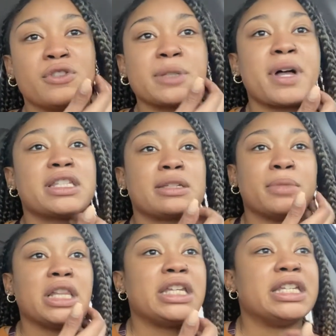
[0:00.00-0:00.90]

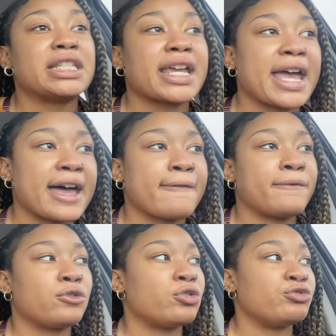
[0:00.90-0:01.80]
responsibilities I have
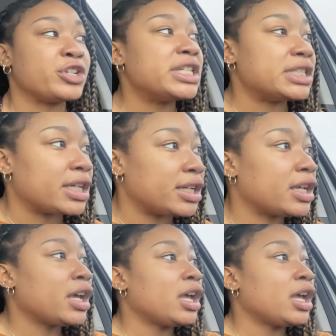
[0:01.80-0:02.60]
for a reason.